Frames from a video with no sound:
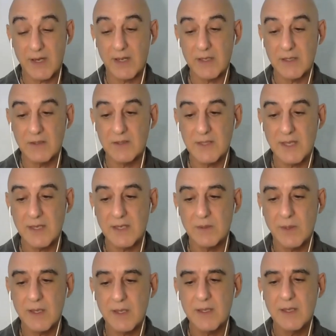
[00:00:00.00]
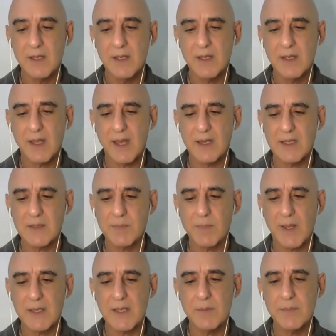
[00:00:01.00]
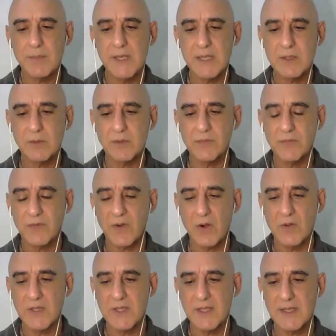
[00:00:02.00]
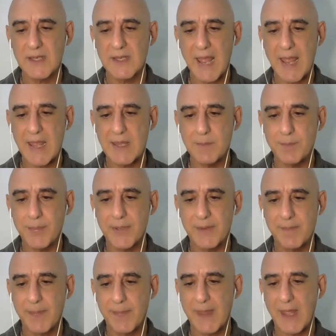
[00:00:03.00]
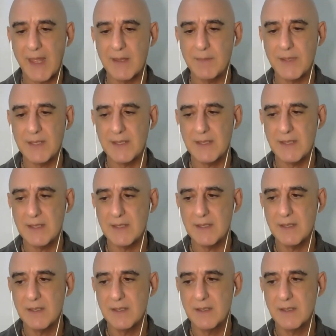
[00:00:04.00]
I use anyway, and it's by a company called Frozen Ape, APE.